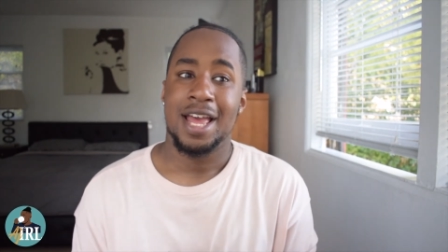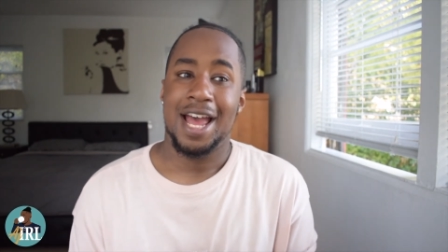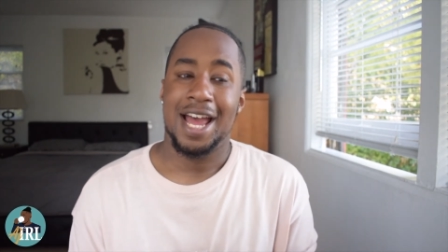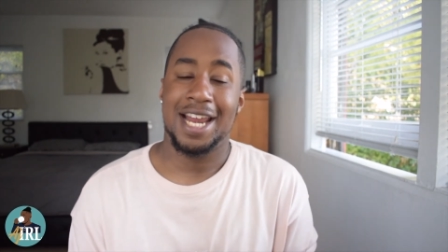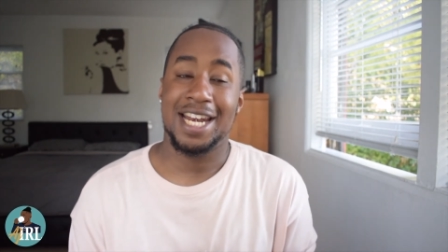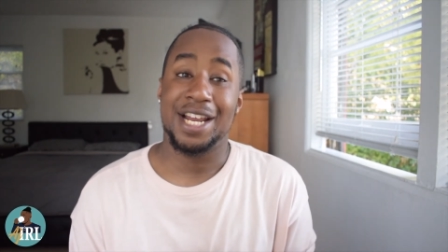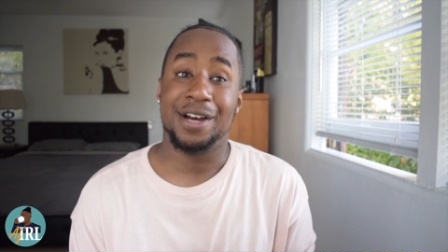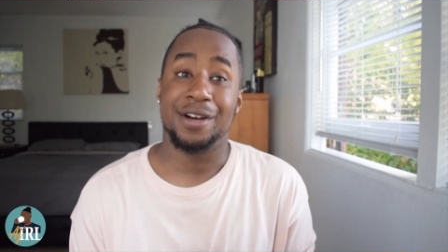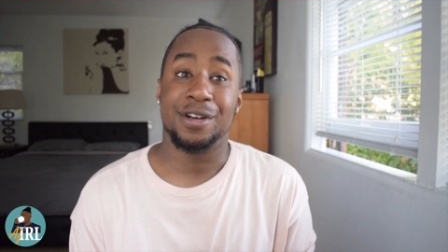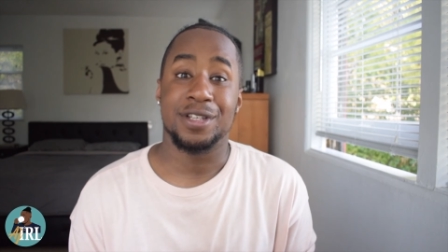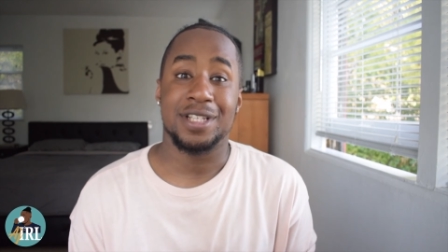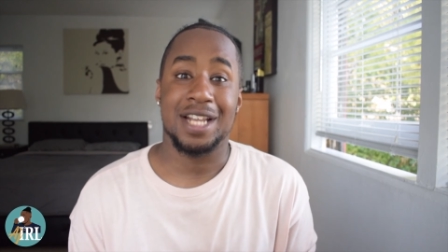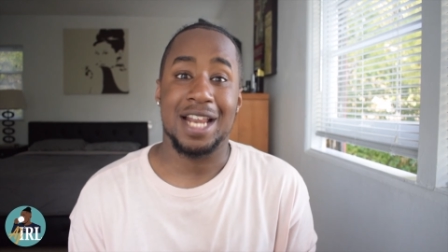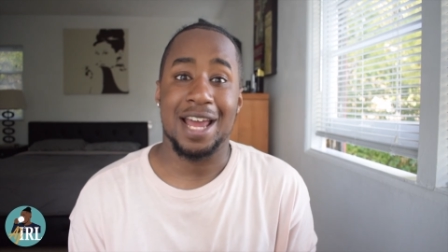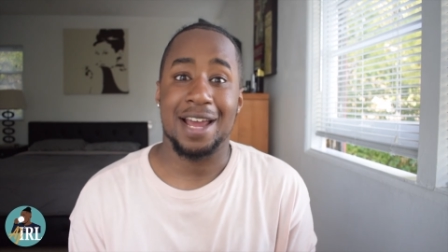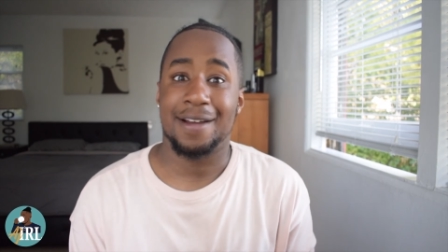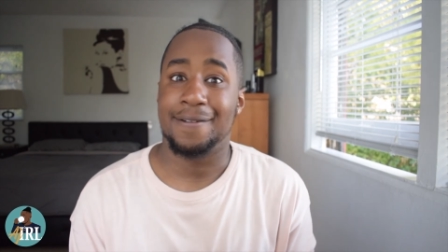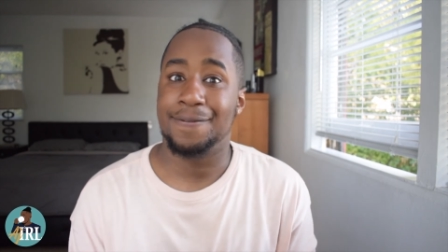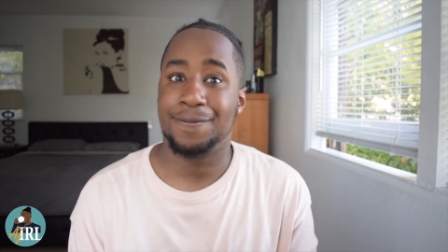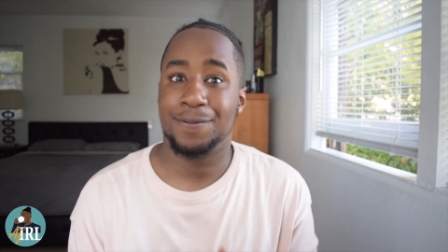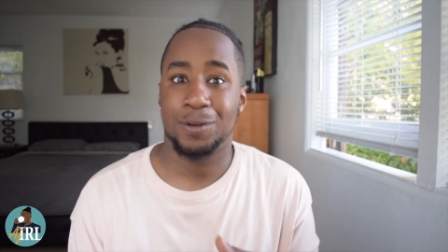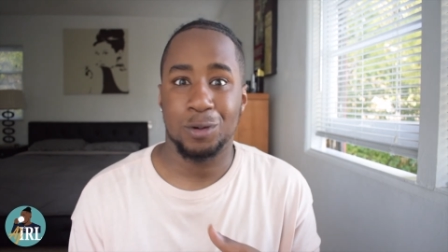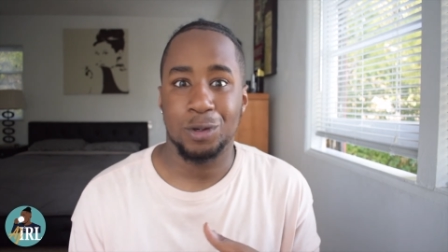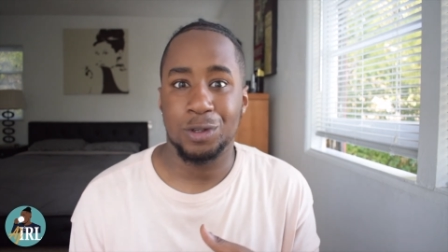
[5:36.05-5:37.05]
And there was like
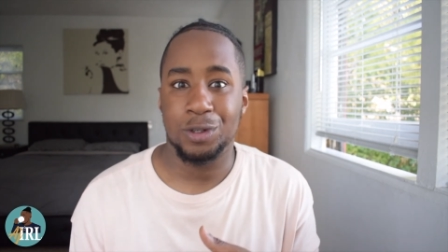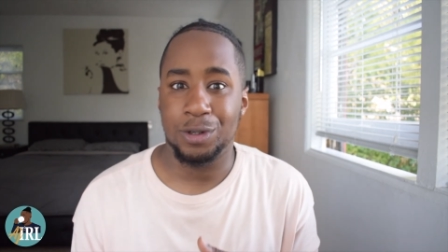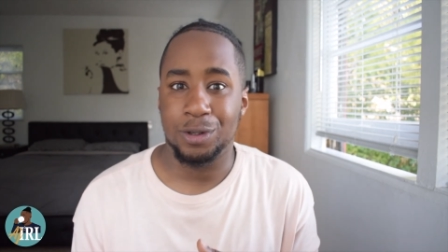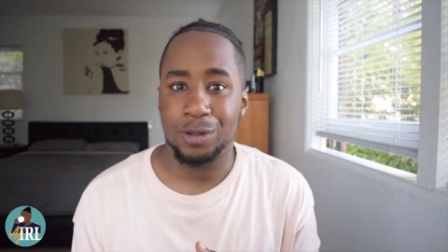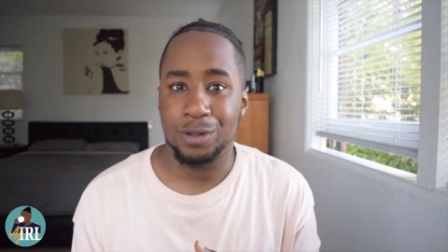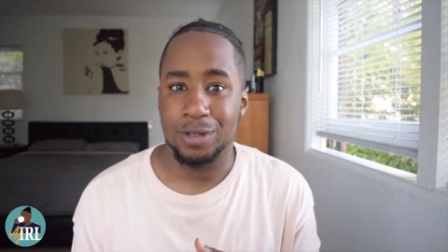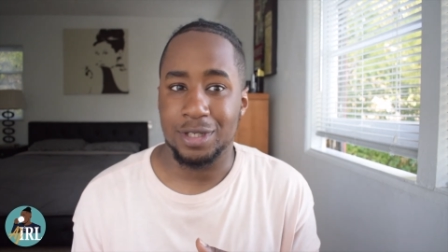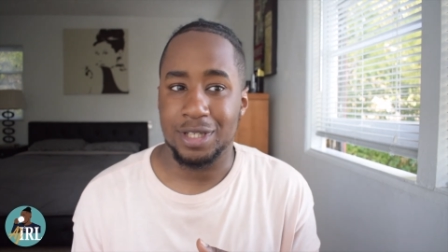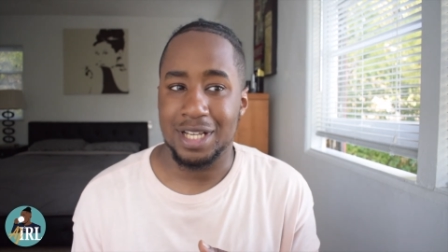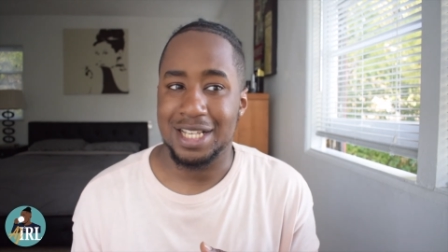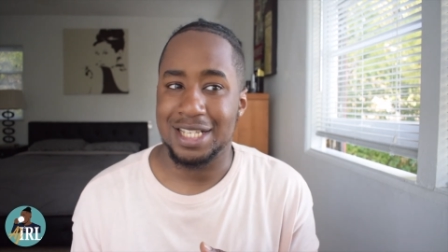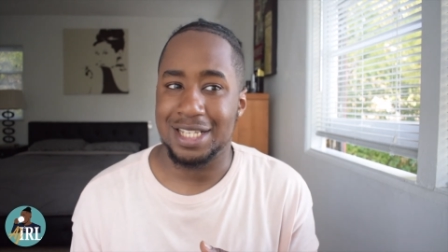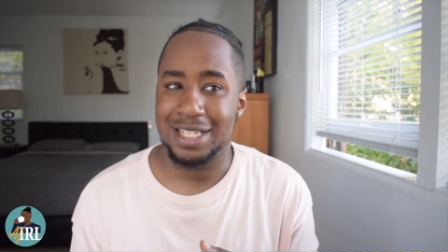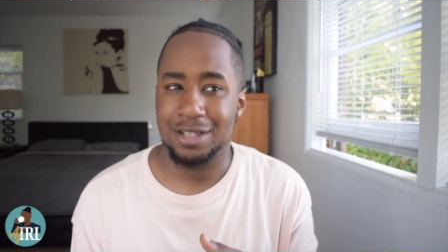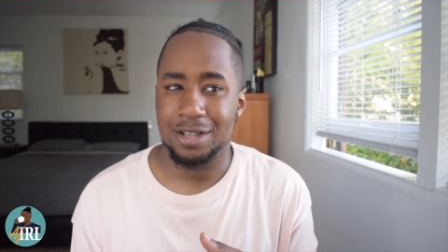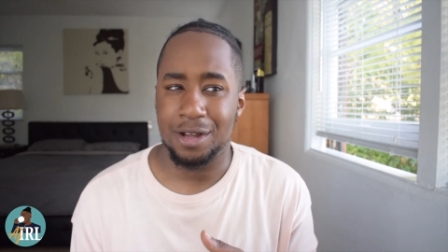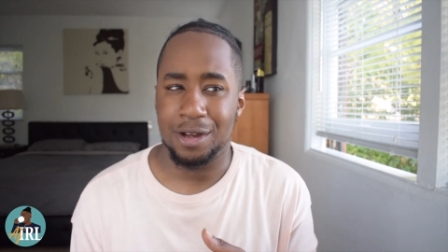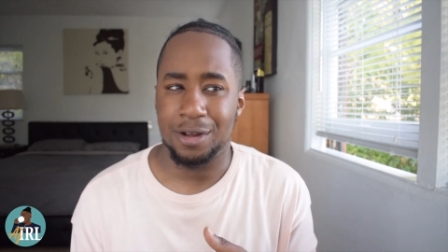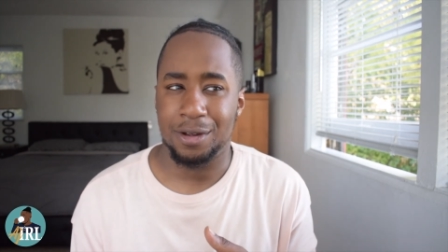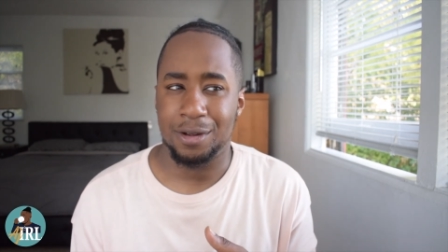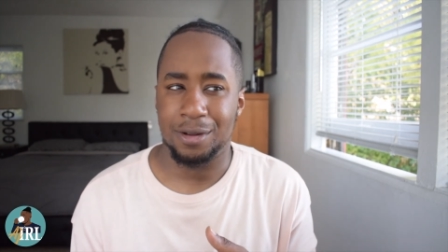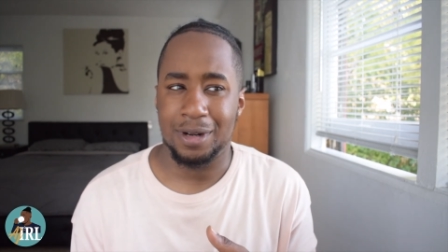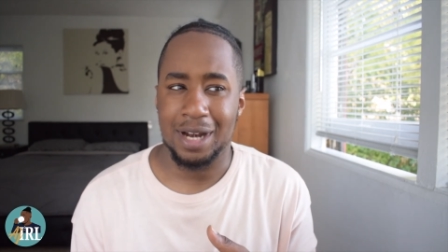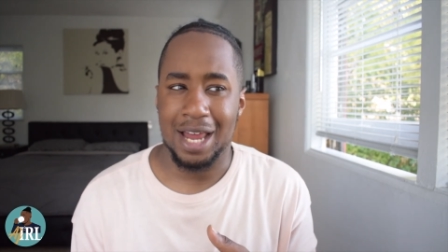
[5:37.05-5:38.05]
four doors and
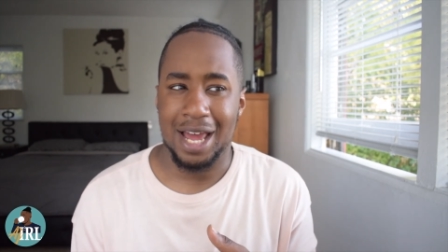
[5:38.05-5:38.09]
so